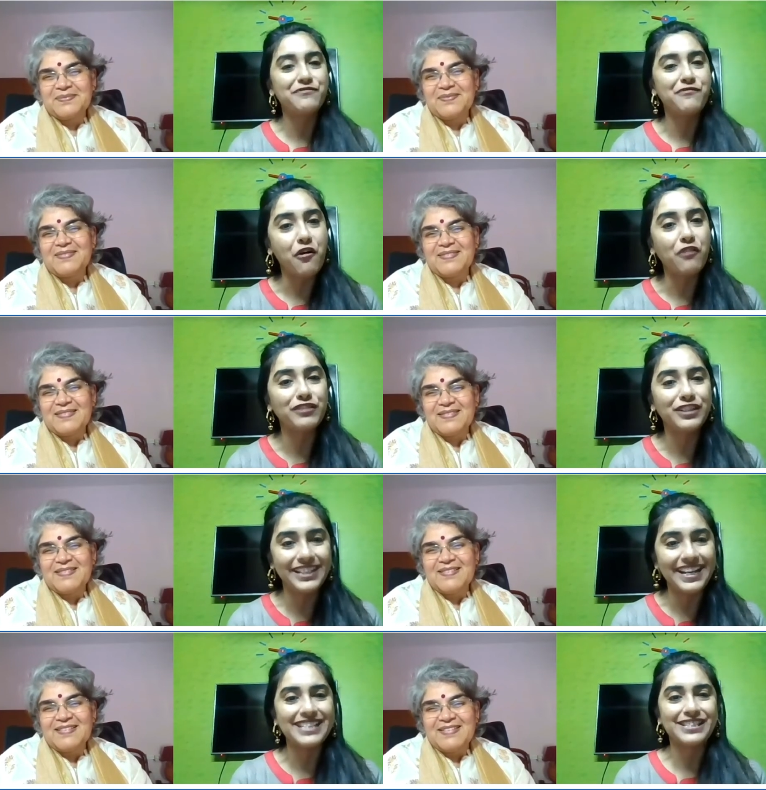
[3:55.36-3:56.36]
Speaker 1: forward
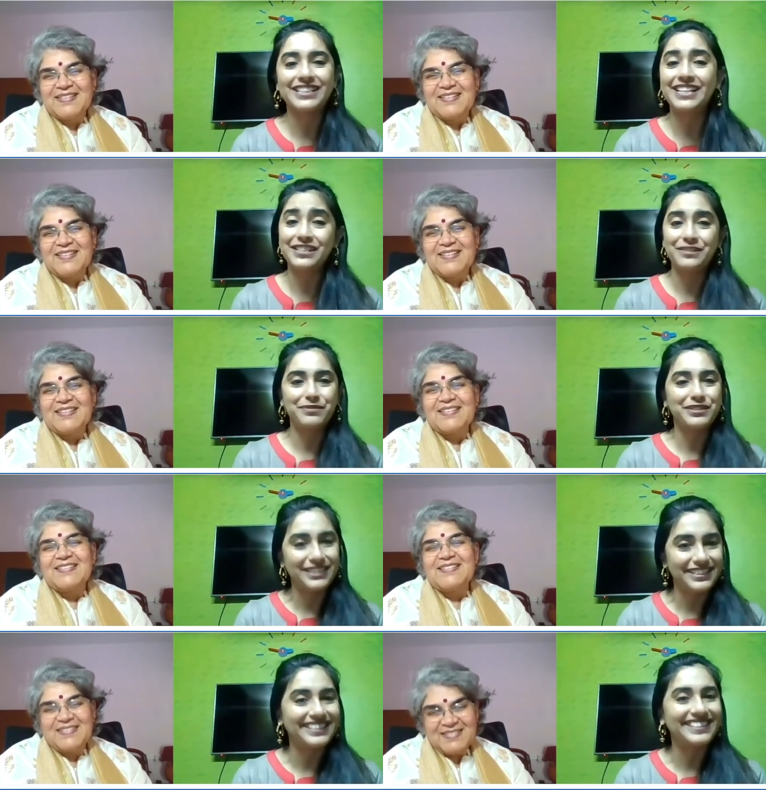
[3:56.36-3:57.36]
as an entrepreneur,
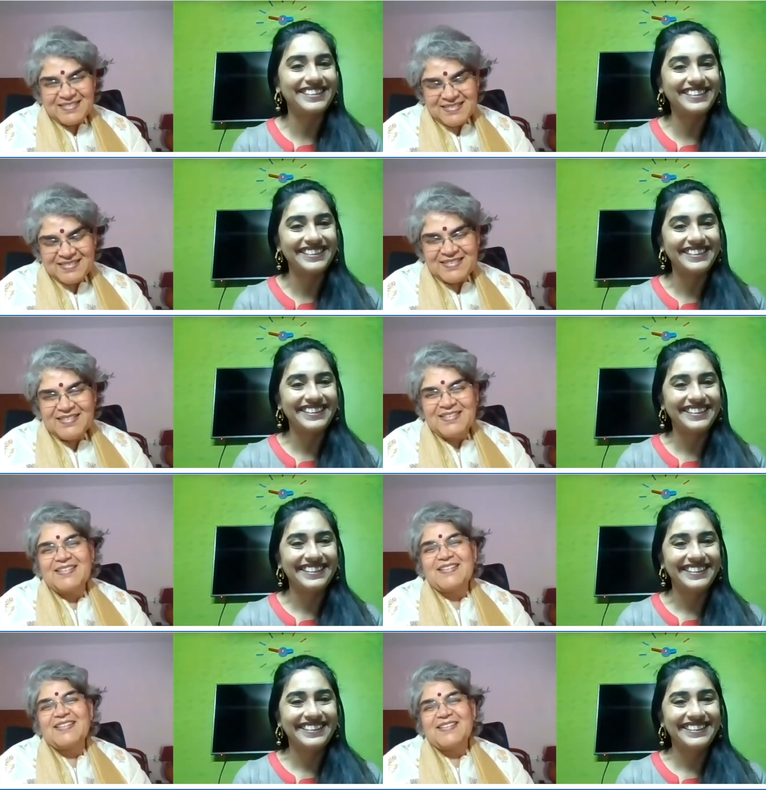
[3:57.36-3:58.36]
I think.
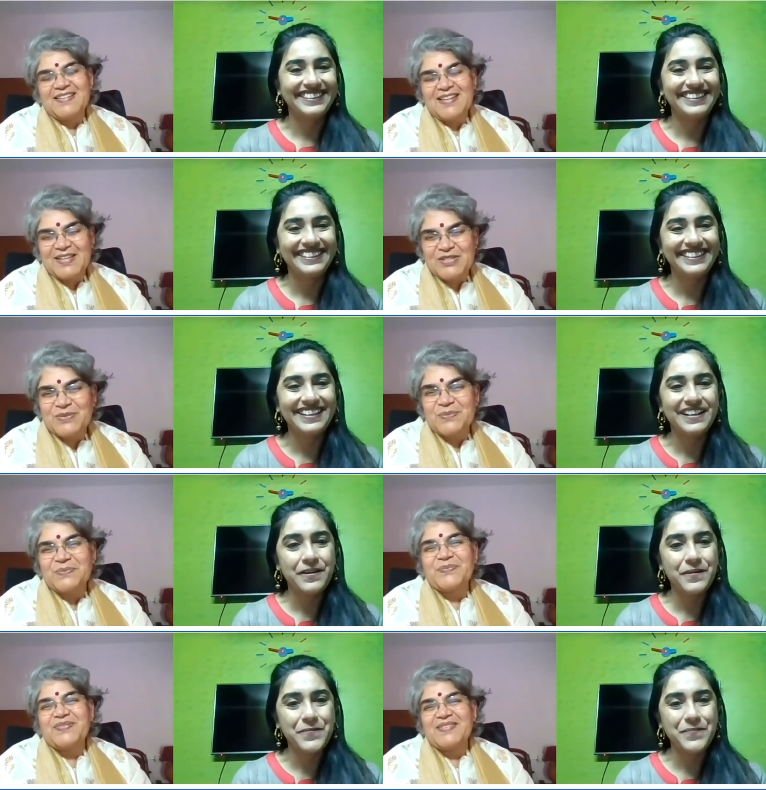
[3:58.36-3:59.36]
That's true.
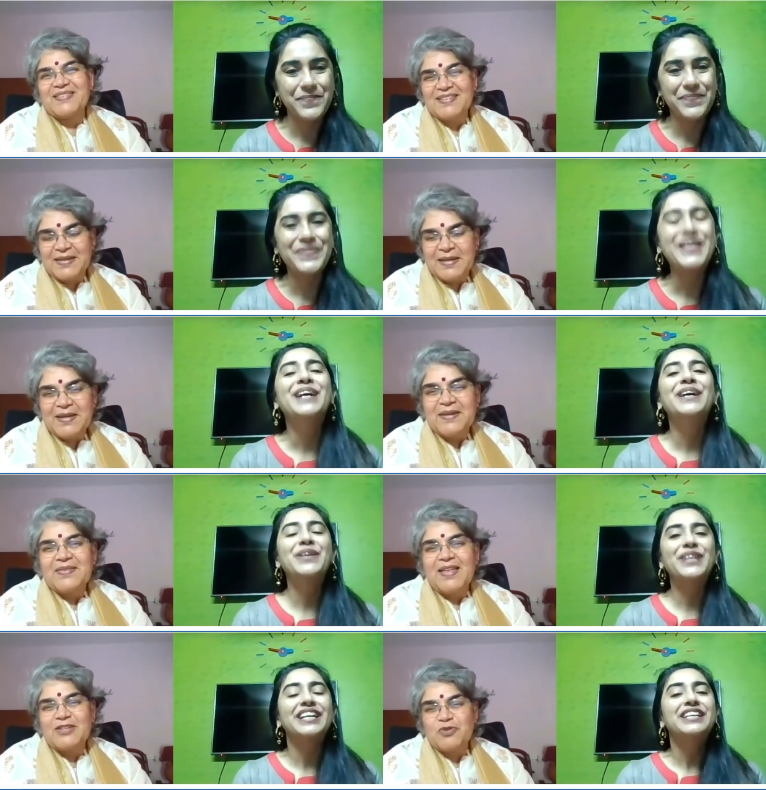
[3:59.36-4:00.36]
Okay.
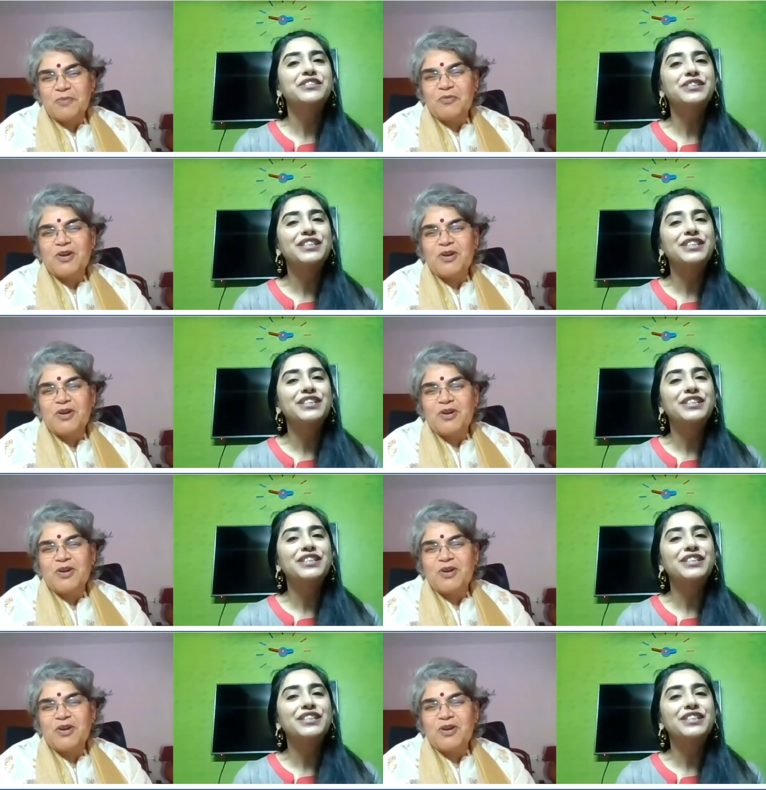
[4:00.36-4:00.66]
That's right. I'm one